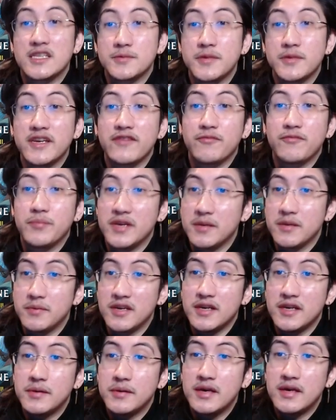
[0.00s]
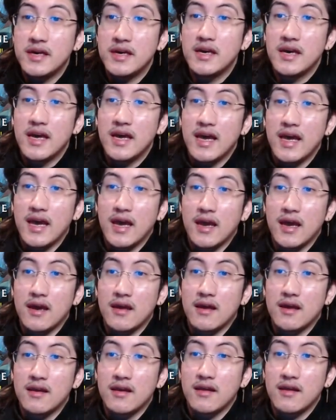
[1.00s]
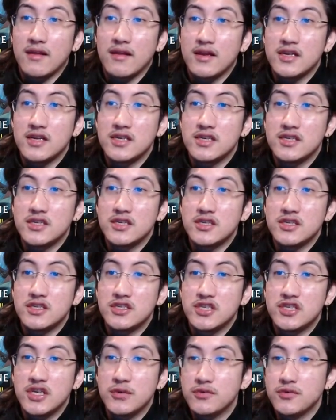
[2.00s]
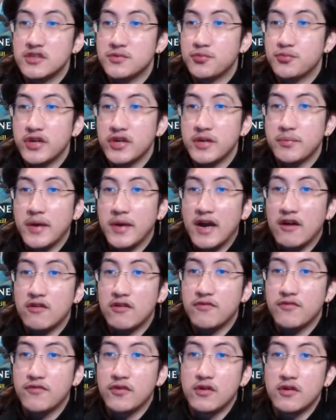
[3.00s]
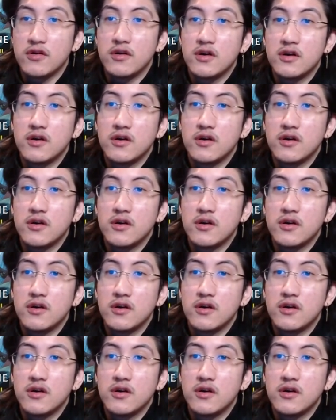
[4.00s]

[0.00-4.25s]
me of BB, and she was pretty powerful